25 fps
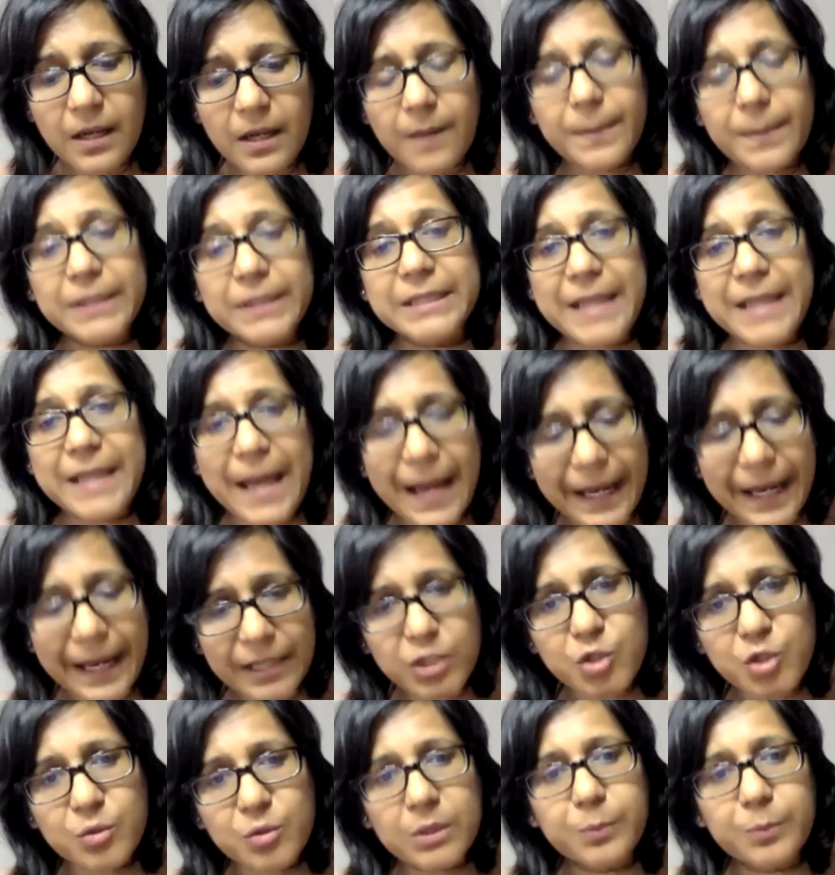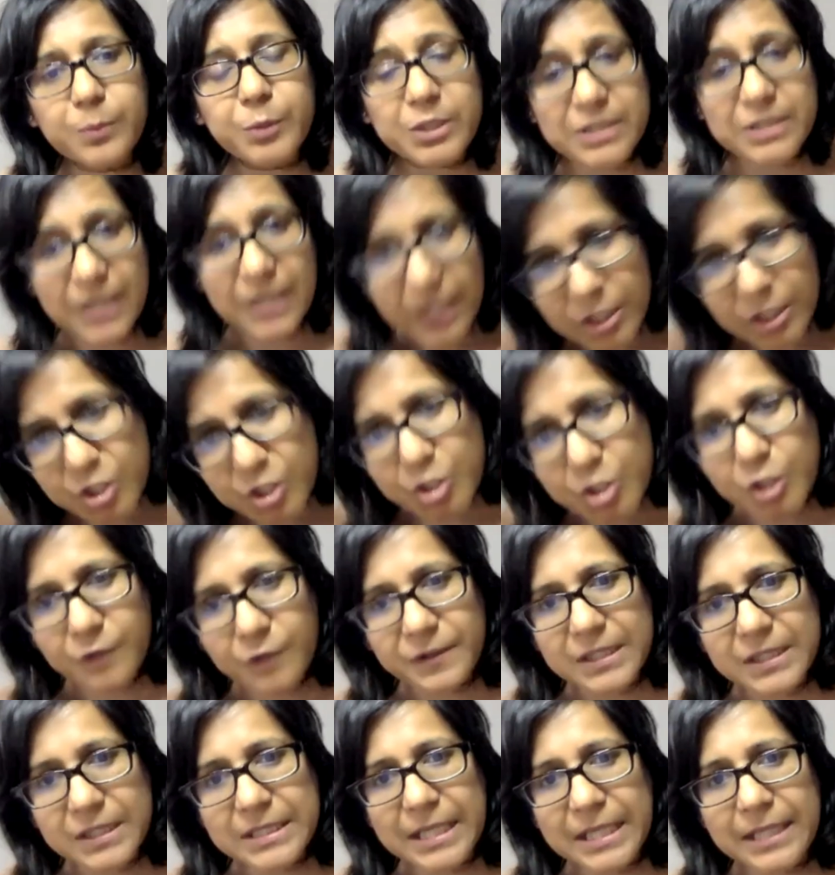but the actual production of
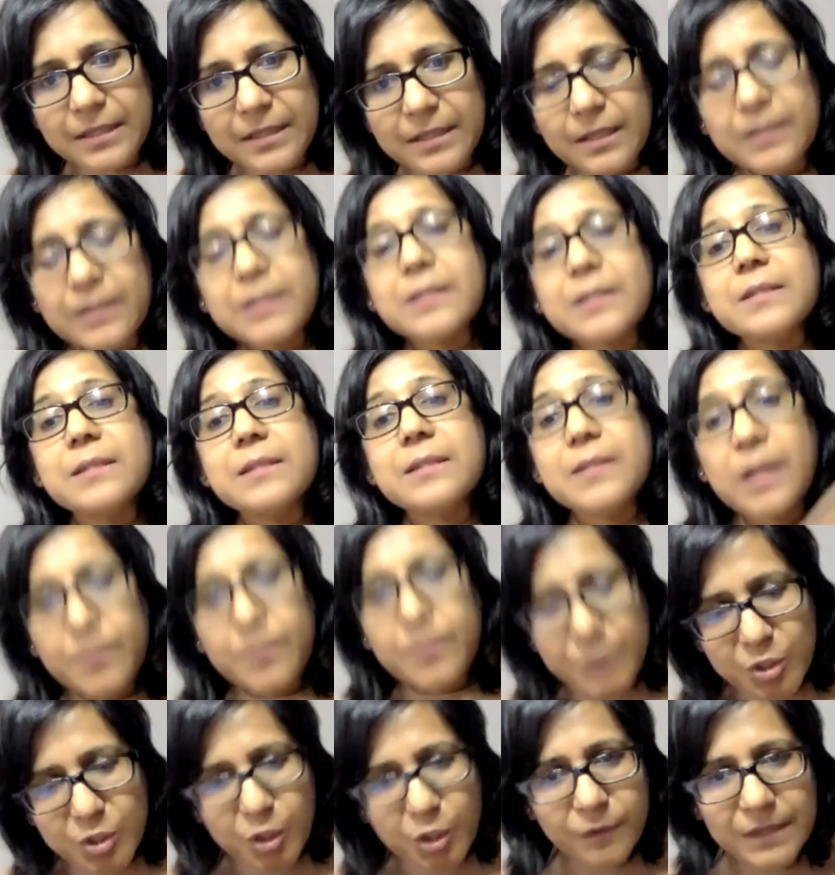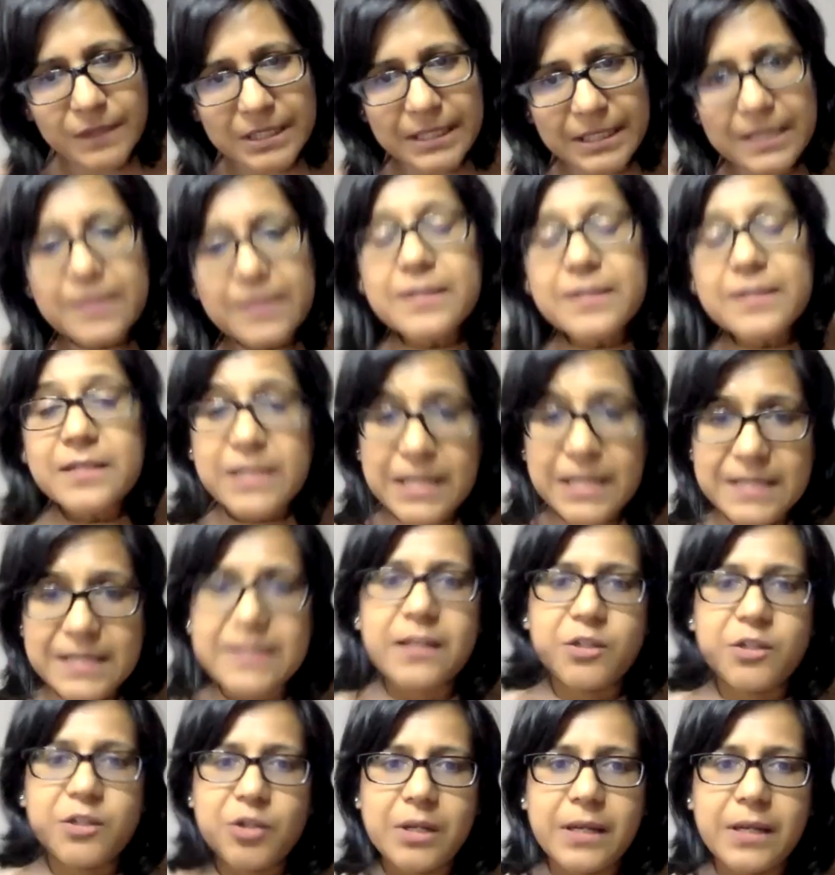the data and consumption of the data is
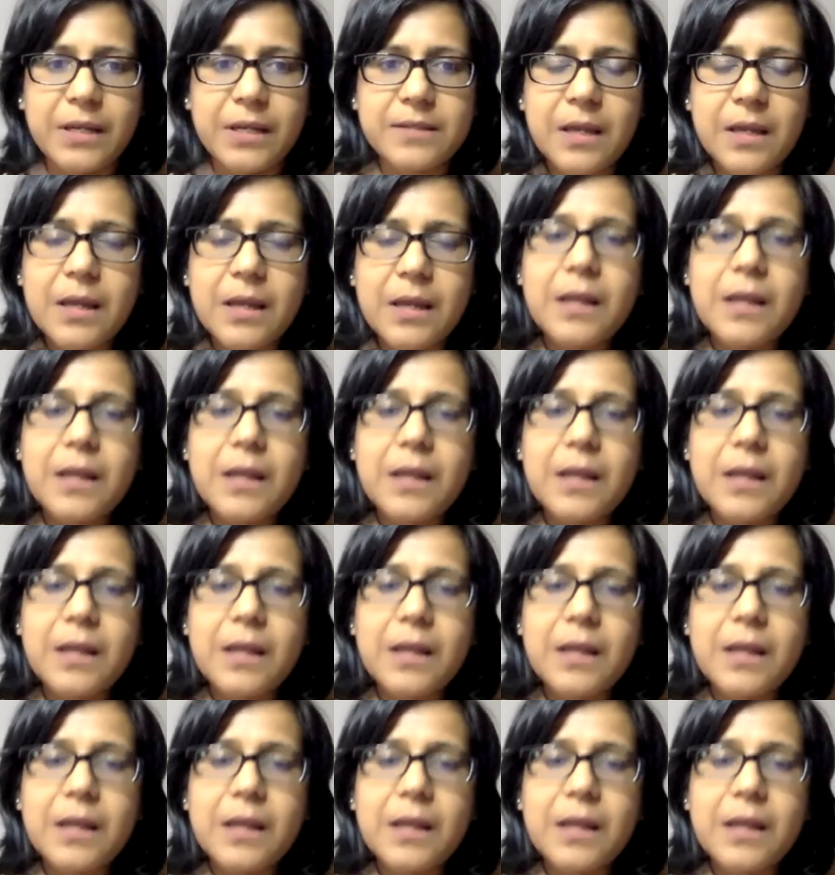decentralized.